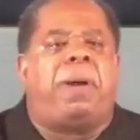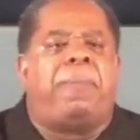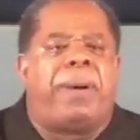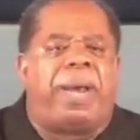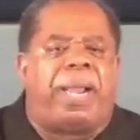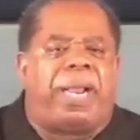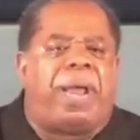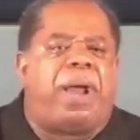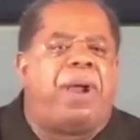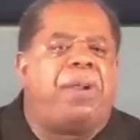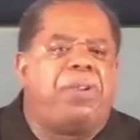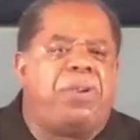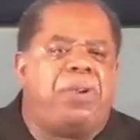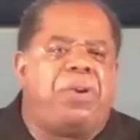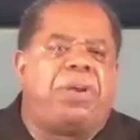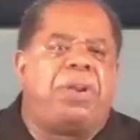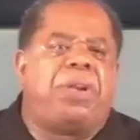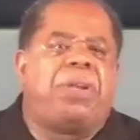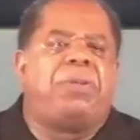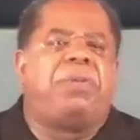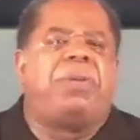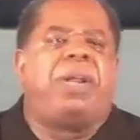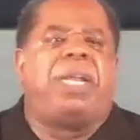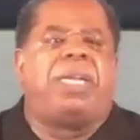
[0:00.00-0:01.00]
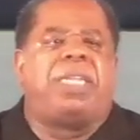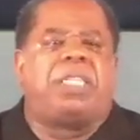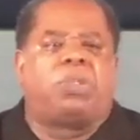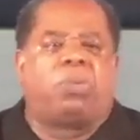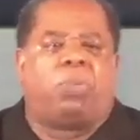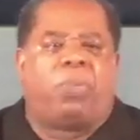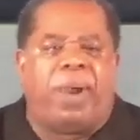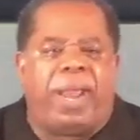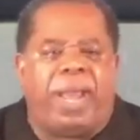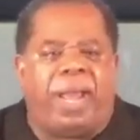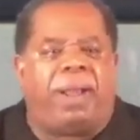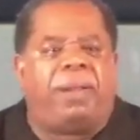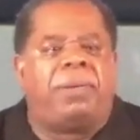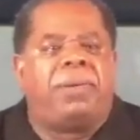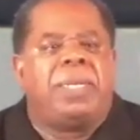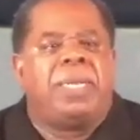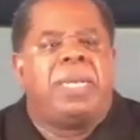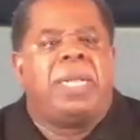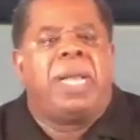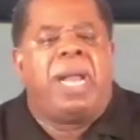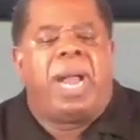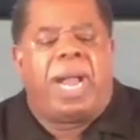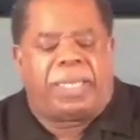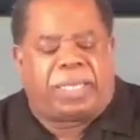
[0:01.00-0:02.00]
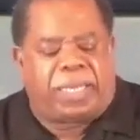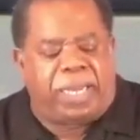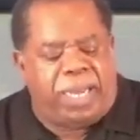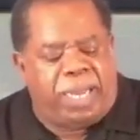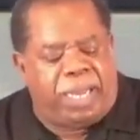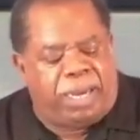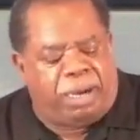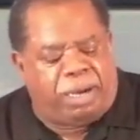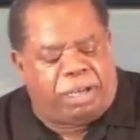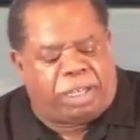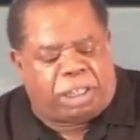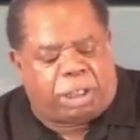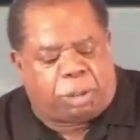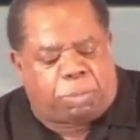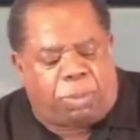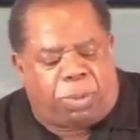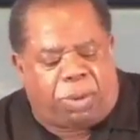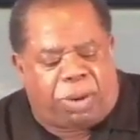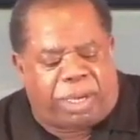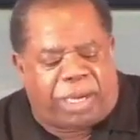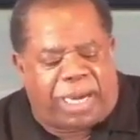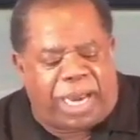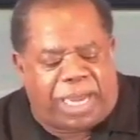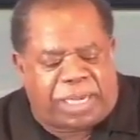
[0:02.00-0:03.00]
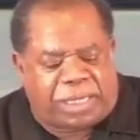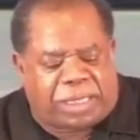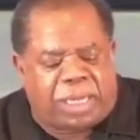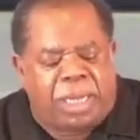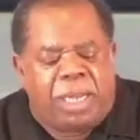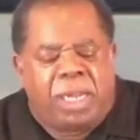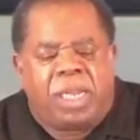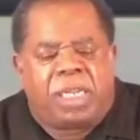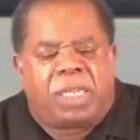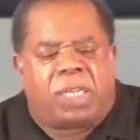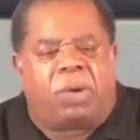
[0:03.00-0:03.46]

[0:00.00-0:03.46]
about how you can do that as well at the end of this broadcast.